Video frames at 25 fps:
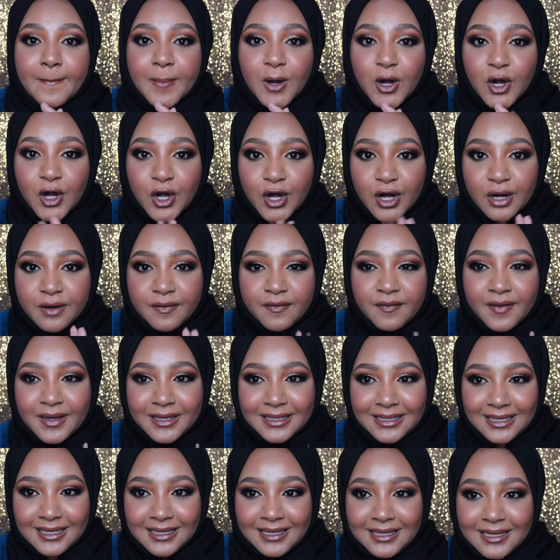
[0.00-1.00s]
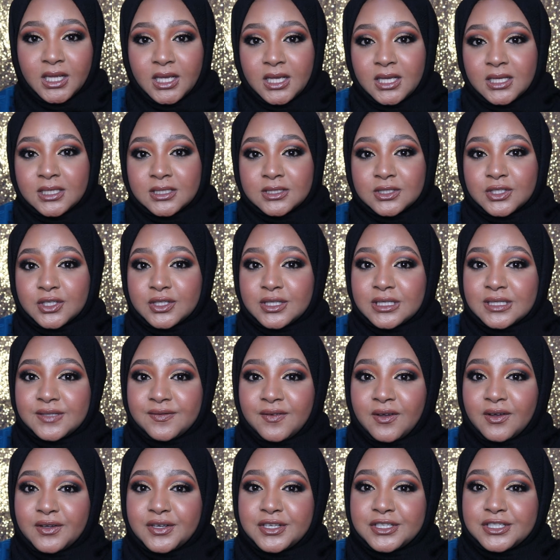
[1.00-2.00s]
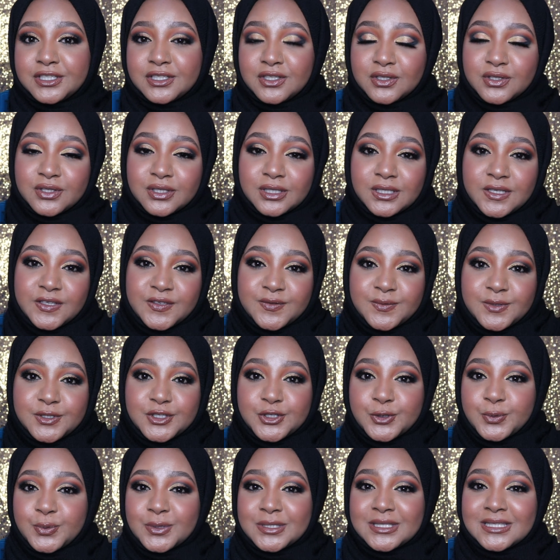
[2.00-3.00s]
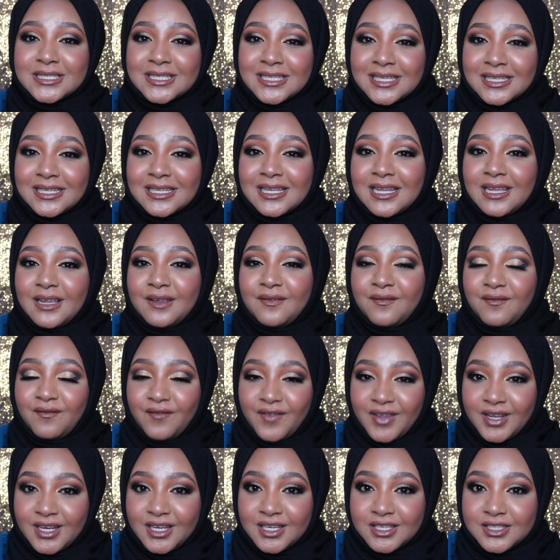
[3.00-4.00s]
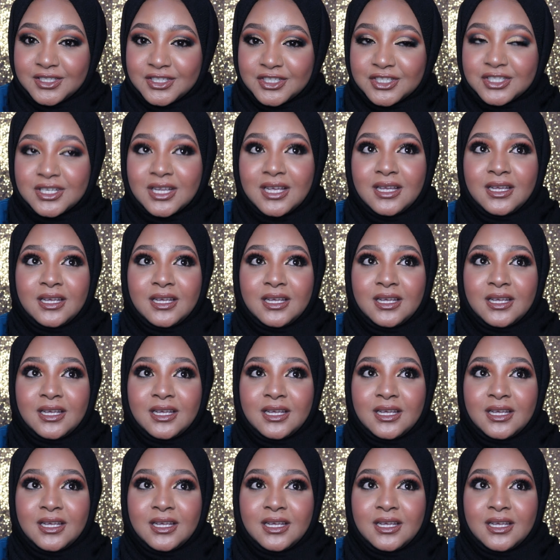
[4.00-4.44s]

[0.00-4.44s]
perfectly. So this foundation also gives me super skin-like finish,